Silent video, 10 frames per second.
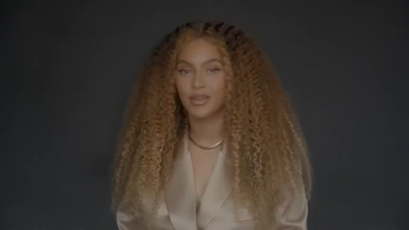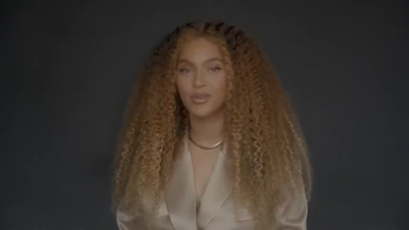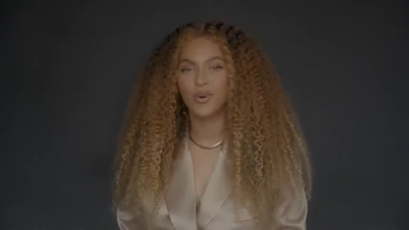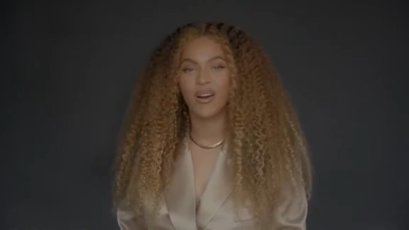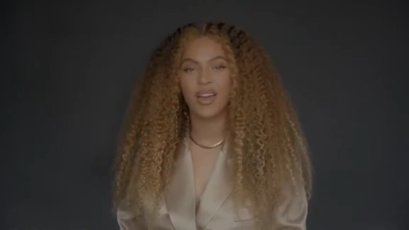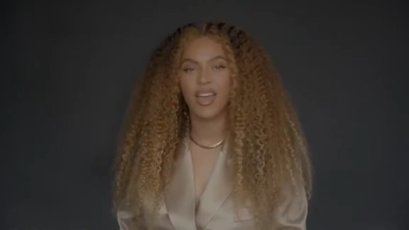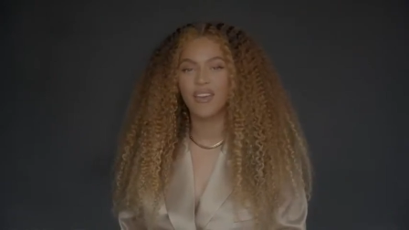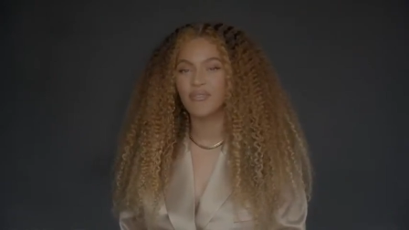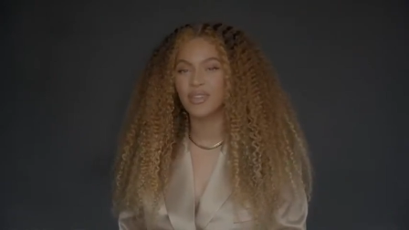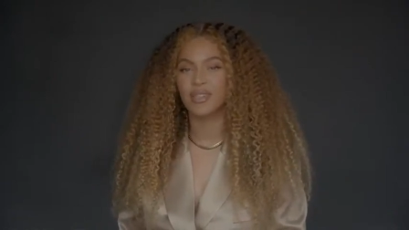You are
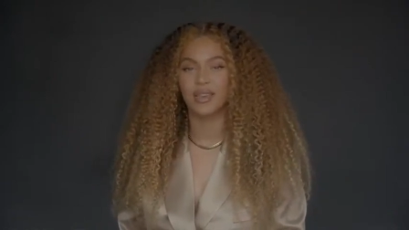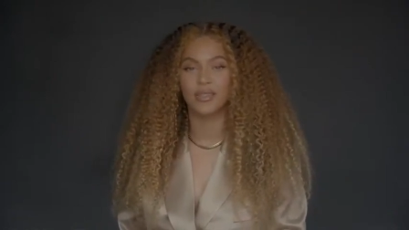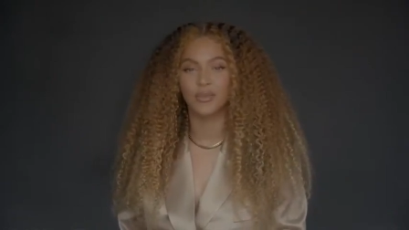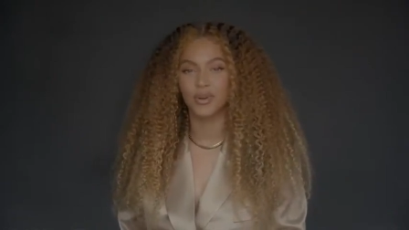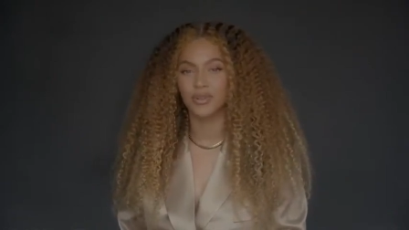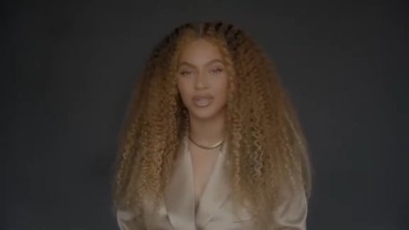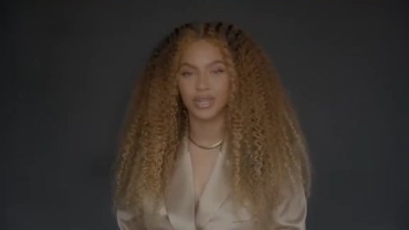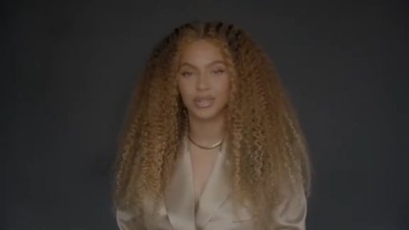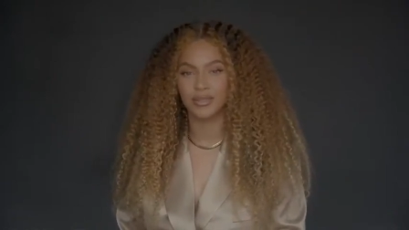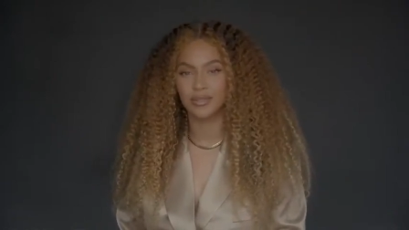everything the world
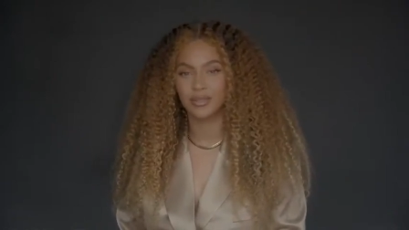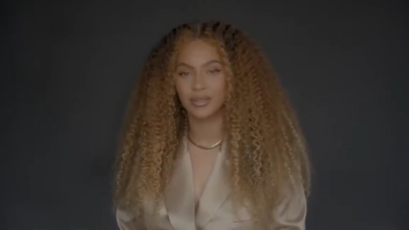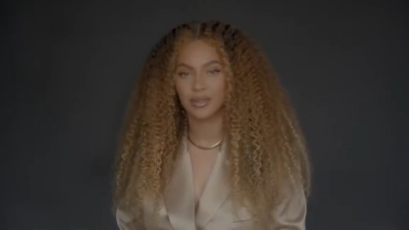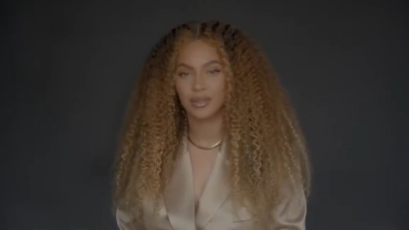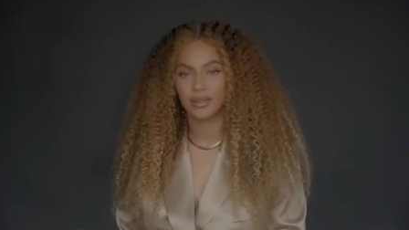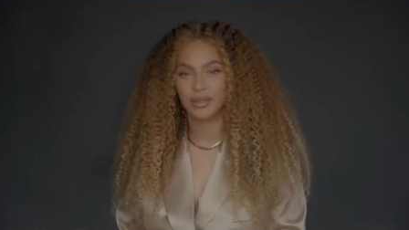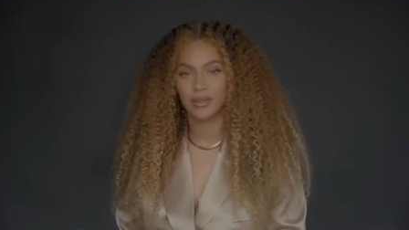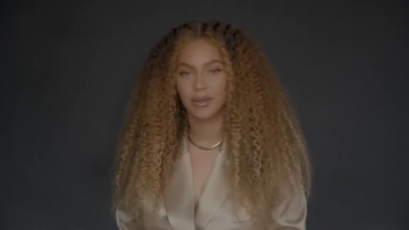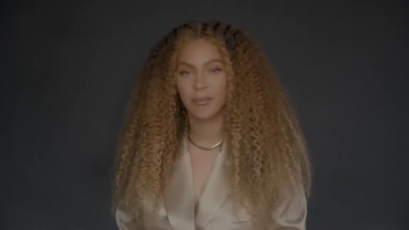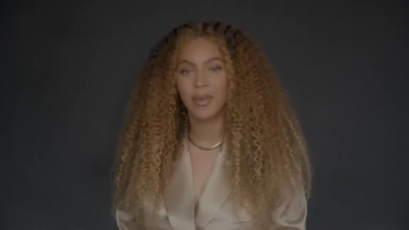needs.
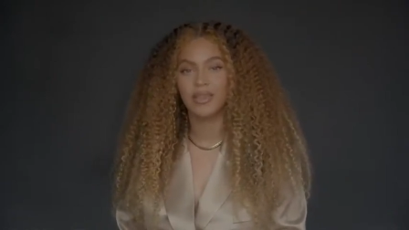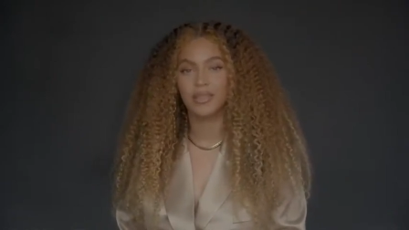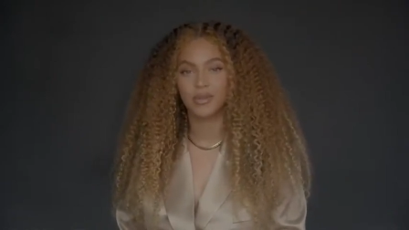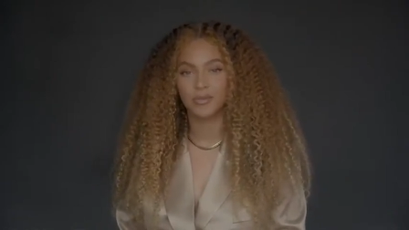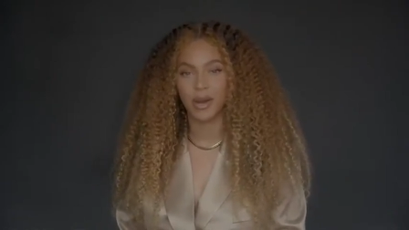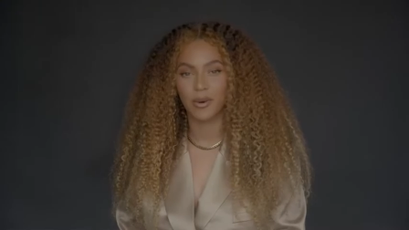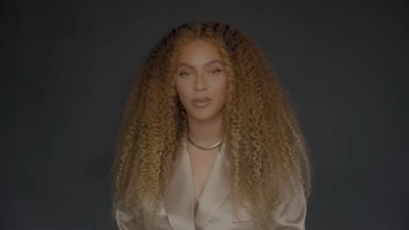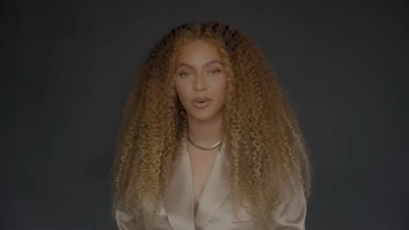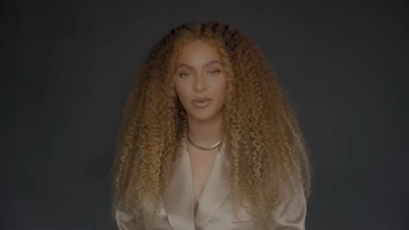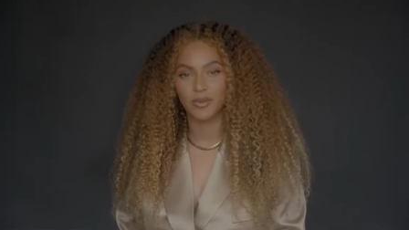Make those power
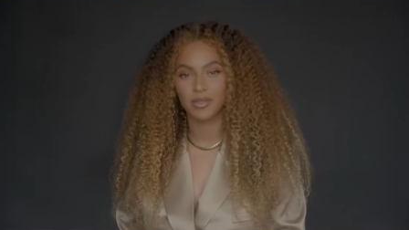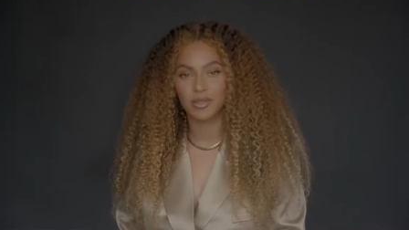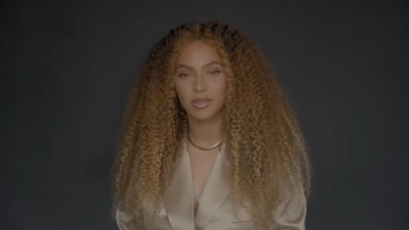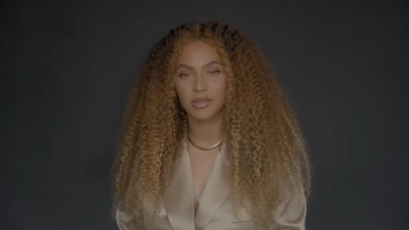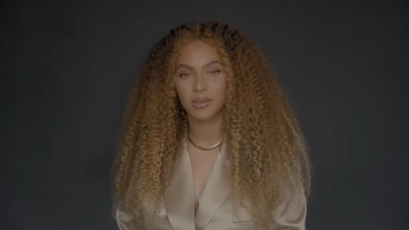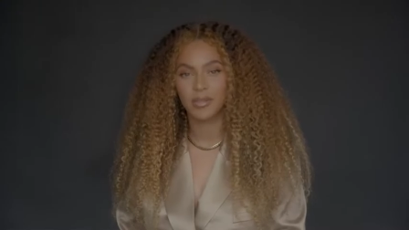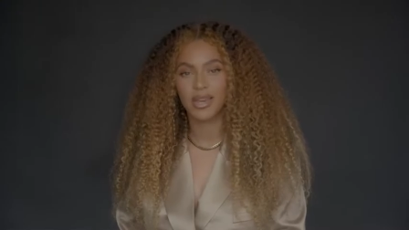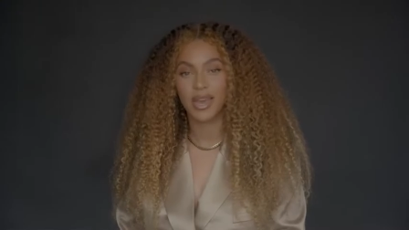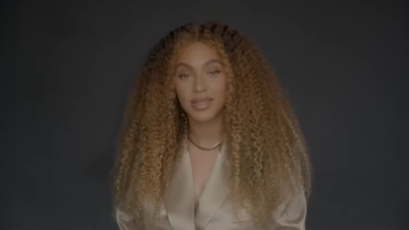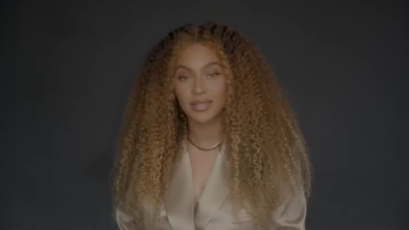moves.
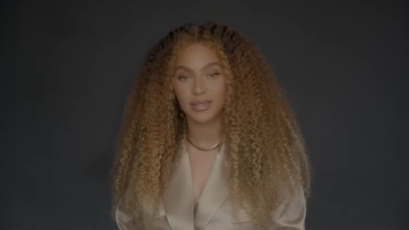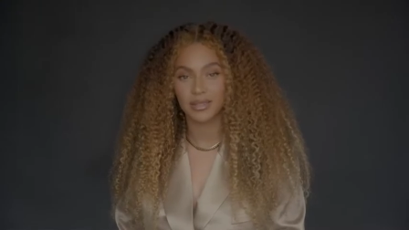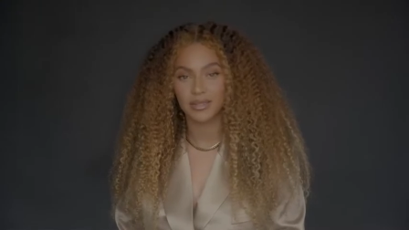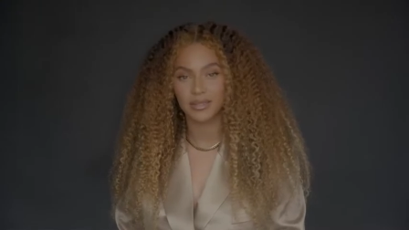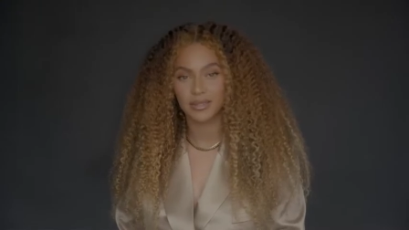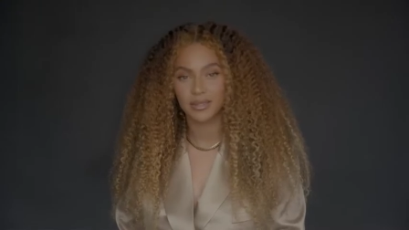Be excellent.